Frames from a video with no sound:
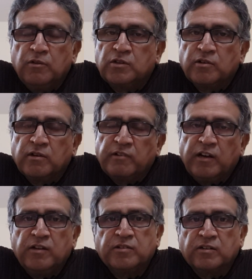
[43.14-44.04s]
which were
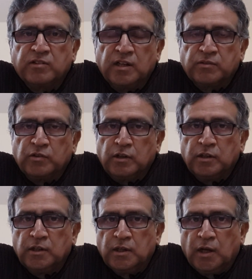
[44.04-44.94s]
very successful,
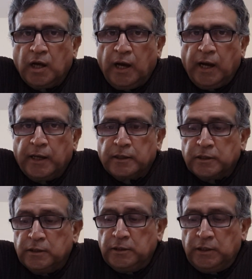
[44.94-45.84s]

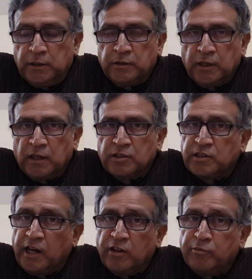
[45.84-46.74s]
and The Other
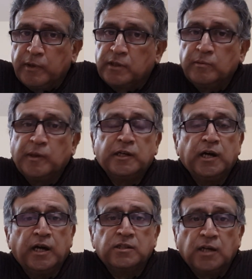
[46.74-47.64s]
Side of
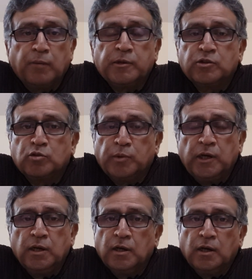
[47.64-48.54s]
Midnight happens to
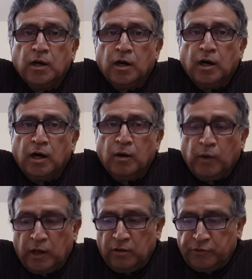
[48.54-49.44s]
be
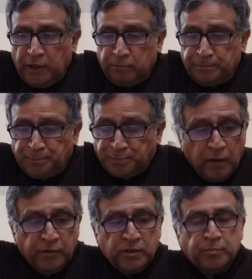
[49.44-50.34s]
one of them.
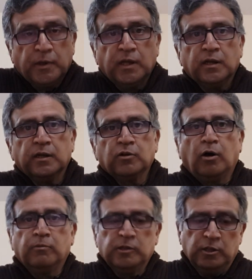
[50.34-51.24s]
This particular
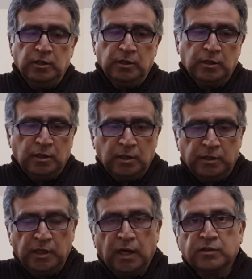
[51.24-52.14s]
novel,
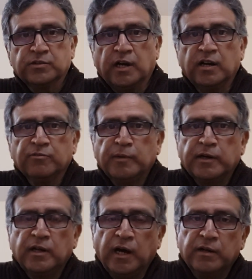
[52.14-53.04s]
The Other Side of
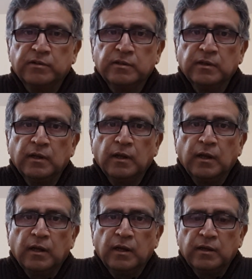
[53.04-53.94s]
Midnight,
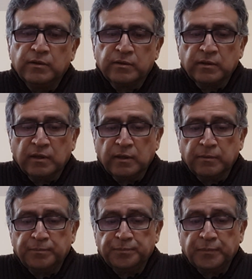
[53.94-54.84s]
is
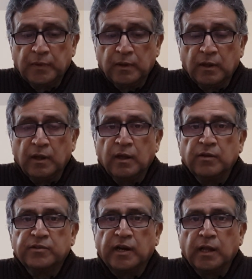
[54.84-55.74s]

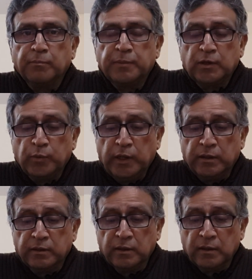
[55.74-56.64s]
set up
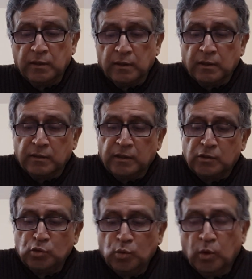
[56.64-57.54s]
between
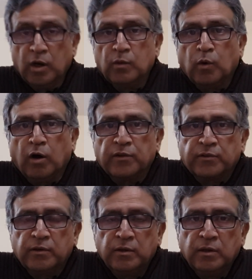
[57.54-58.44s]
the two world
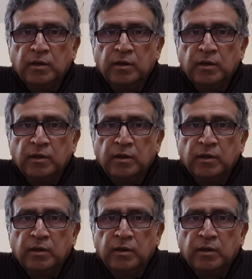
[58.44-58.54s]
wars,